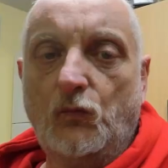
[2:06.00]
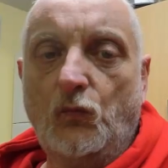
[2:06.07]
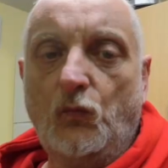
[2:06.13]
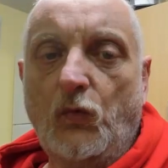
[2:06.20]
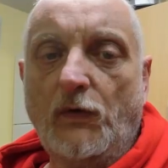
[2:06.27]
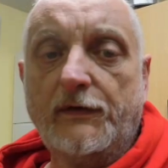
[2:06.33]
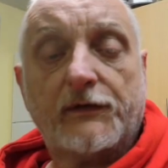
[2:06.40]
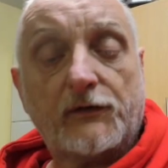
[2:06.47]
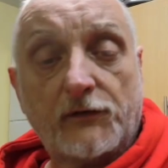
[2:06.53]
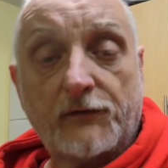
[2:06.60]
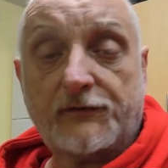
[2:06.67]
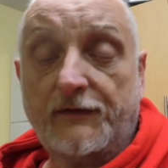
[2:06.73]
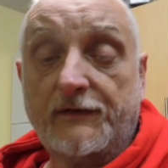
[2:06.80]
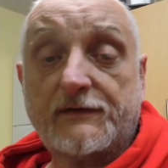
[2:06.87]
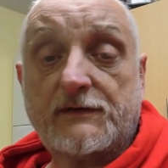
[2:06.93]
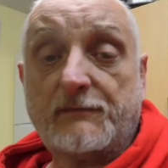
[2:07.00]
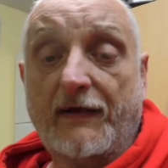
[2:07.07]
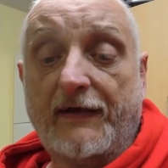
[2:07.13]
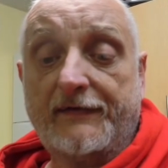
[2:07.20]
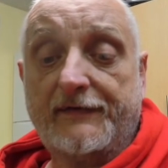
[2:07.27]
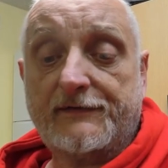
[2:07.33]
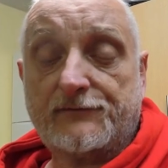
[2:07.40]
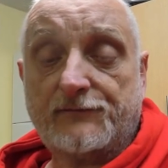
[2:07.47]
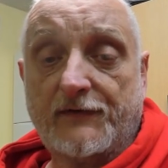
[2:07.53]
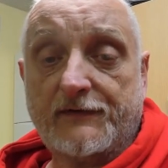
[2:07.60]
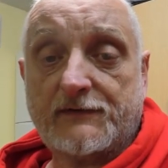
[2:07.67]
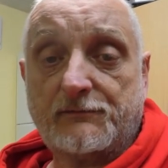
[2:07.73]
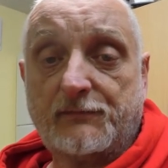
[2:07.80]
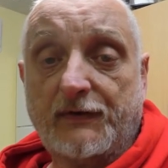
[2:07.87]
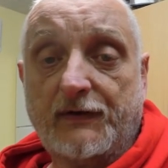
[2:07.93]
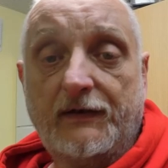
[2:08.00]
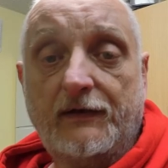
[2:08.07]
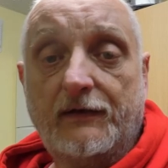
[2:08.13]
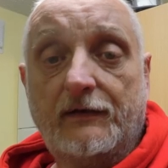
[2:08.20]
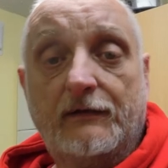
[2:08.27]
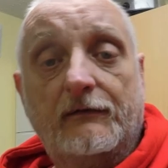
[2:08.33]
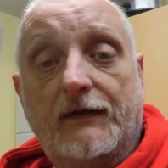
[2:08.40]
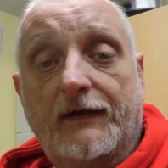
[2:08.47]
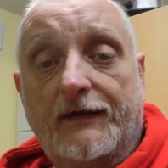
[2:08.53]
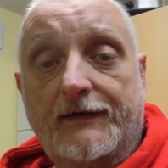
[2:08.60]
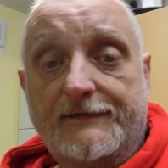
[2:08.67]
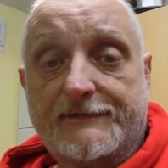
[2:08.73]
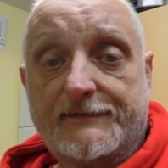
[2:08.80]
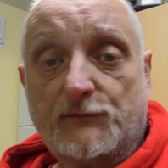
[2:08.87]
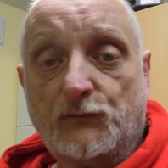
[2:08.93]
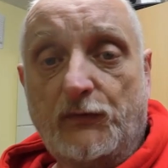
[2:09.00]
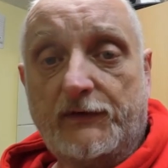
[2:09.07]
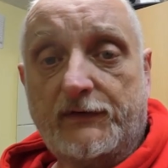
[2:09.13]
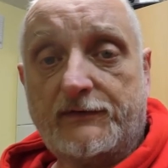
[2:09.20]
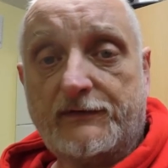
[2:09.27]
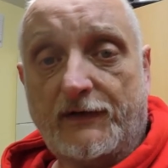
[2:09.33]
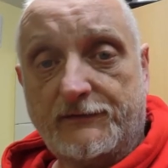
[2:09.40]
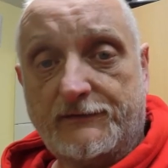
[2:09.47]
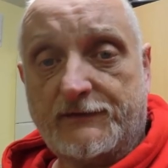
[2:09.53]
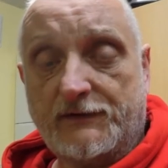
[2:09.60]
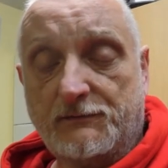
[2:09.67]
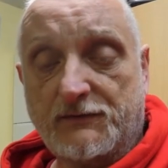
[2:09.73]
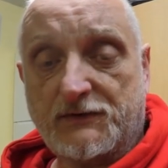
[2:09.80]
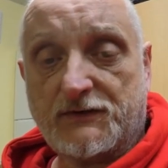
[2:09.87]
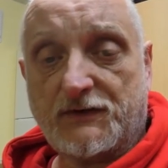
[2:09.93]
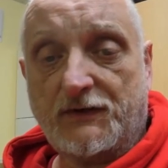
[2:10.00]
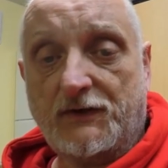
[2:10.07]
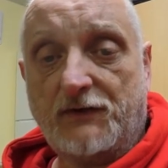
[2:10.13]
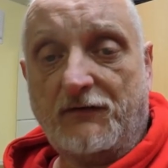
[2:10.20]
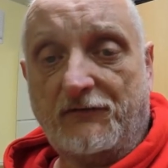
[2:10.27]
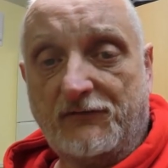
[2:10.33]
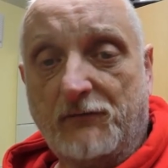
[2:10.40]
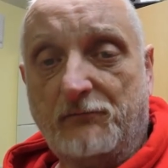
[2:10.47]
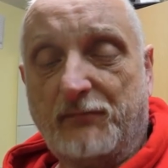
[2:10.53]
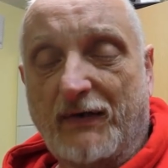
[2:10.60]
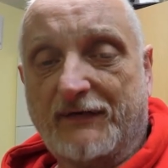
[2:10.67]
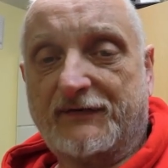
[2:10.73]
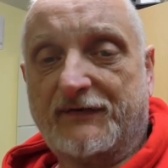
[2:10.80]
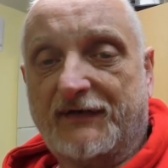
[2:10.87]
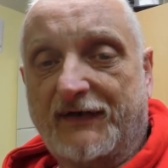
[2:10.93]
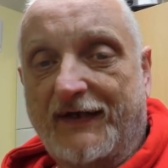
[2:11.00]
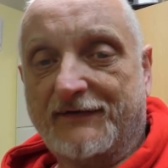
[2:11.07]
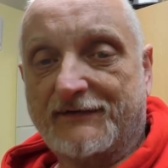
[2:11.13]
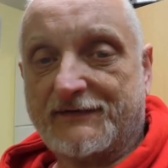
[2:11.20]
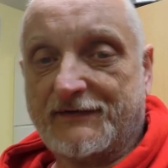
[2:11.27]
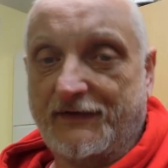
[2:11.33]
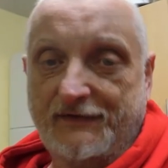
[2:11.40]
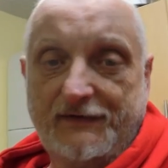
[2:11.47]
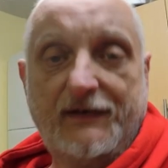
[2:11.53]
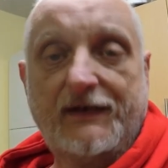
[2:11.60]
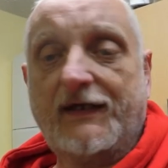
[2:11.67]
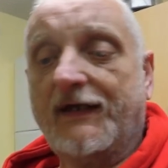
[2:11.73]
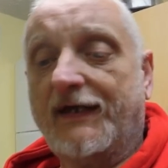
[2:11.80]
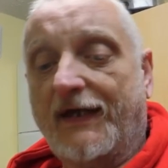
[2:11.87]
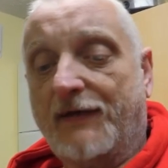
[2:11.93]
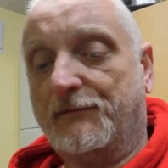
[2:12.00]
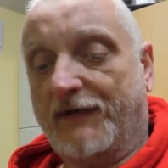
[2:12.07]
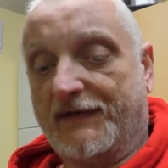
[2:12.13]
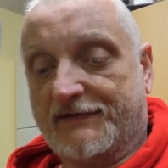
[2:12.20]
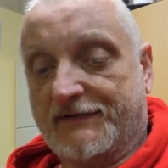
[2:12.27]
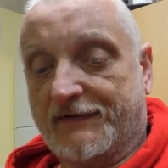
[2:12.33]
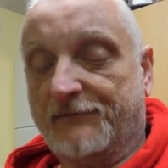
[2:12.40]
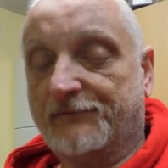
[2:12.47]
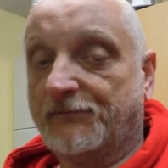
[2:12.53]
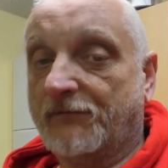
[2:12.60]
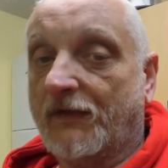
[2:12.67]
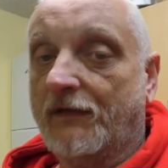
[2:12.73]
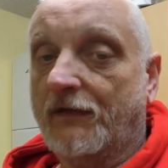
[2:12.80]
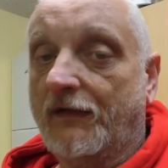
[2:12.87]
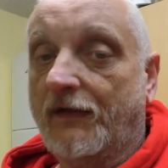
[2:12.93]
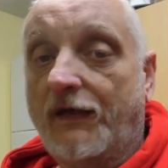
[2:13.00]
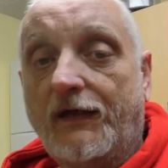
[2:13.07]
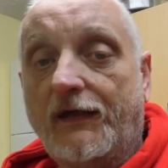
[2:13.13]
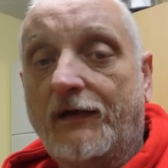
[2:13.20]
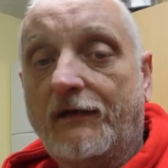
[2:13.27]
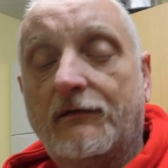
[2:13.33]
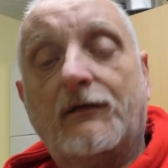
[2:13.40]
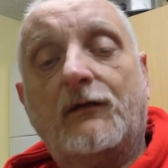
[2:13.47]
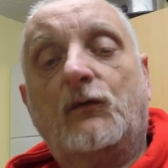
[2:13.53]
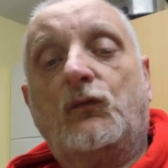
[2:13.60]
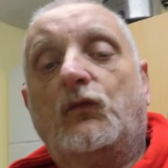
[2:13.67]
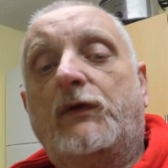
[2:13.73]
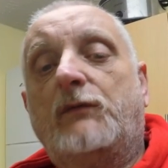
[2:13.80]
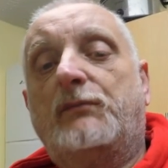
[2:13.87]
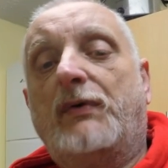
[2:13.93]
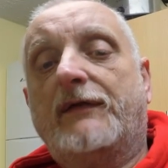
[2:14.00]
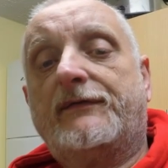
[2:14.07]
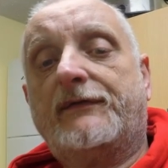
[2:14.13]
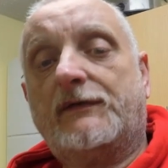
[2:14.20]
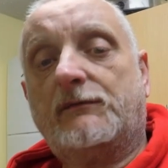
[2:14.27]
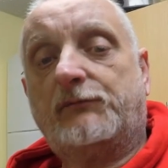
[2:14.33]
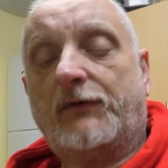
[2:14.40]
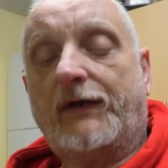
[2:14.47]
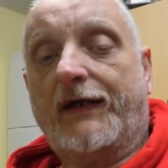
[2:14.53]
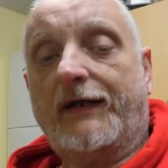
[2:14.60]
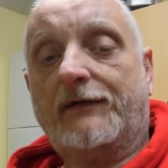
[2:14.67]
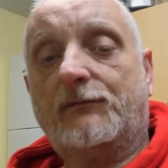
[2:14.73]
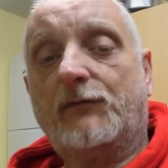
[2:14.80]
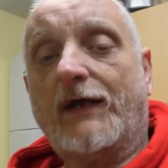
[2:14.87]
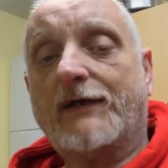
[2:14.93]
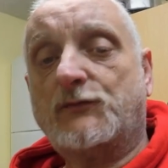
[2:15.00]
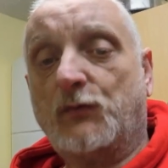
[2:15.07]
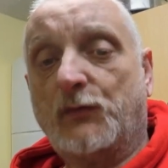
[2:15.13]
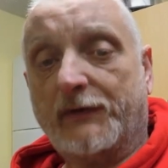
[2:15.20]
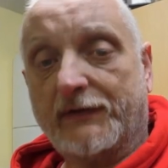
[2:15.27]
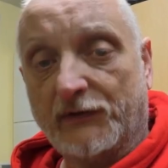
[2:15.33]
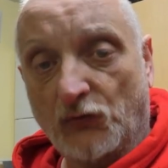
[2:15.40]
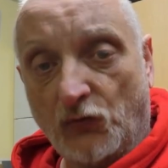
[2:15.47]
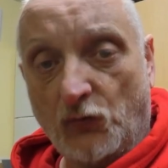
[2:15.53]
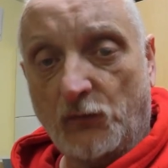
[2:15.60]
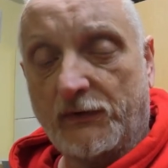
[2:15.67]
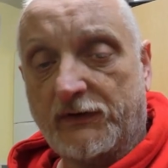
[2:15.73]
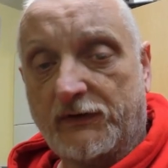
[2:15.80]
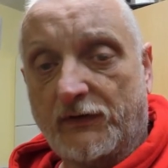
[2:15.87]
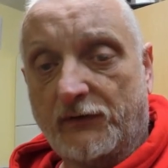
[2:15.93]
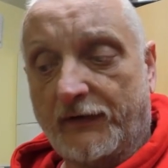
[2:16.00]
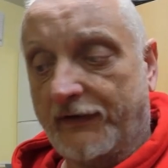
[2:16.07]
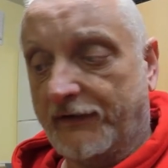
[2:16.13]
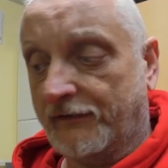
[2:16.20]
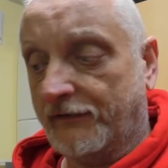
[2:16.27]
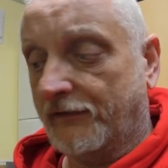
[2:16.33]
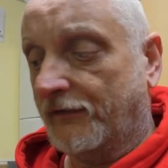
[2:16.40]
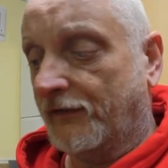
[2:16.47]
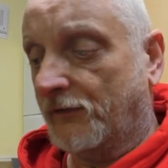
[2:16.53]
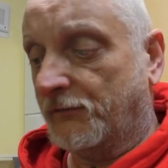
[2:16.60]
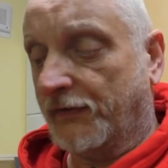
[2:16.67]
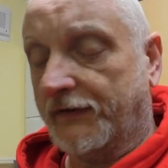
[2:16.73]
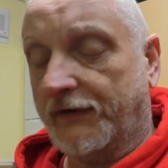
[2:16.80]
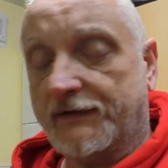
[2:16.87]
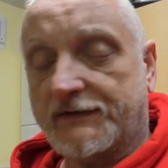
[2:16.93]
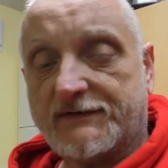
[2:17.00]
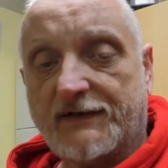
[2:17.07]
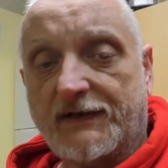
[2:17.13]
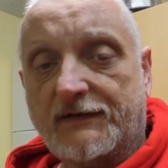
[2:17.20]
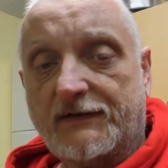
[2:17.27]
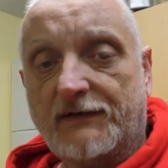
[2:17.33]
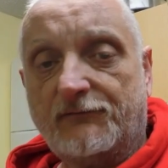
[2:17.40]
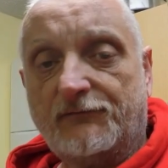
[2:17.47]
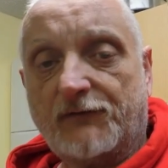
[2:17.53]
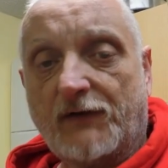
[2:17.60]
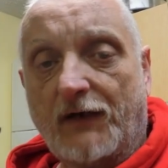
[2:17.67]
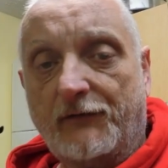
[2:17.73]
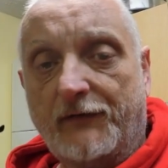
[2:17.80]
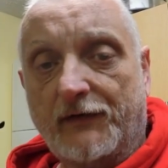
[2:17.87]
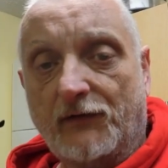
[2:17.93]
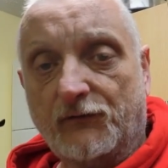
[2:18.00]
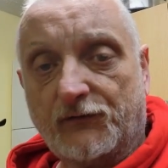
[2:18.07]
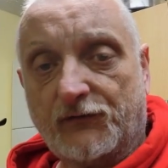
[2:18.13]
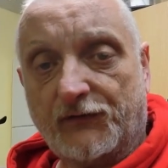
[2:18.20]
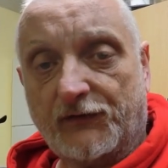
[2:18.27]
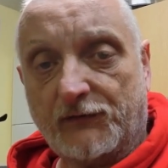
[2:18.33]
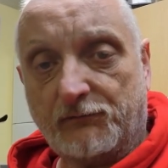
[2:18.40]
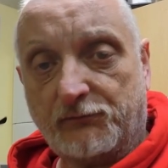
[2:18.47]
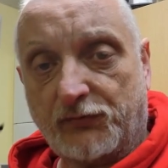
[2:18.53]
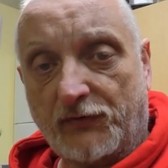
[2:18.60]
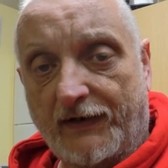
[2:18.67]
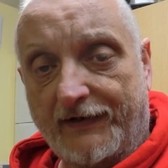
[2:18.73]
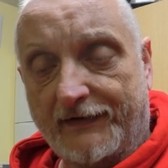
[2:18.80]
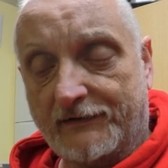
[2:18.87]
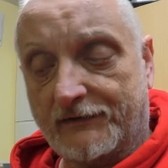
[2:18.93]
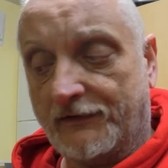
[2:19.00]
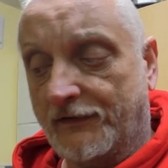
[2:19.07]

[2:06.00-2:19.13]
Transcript: One of the good things about this recipe is with a toasty machine you have to butter the outside and it can get messy. Here we butter the bread as we would normally do it, but instead of going onto the bread,